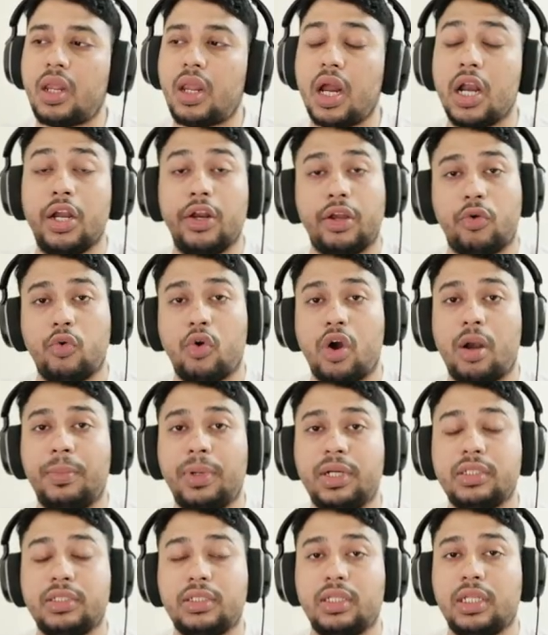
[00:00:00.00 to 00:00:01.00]

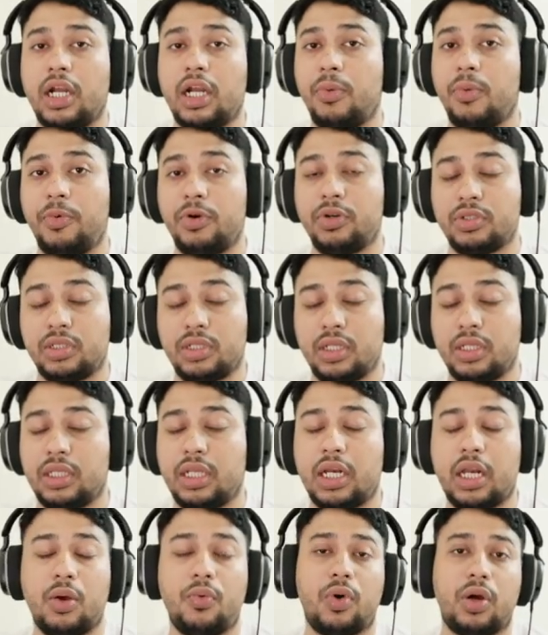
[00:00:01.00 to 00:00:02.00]
requirements, the reports
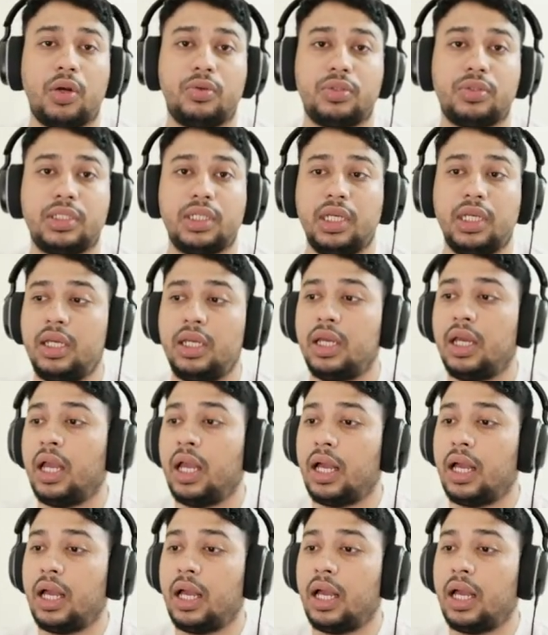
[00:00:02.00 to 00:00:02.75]
that I want to see.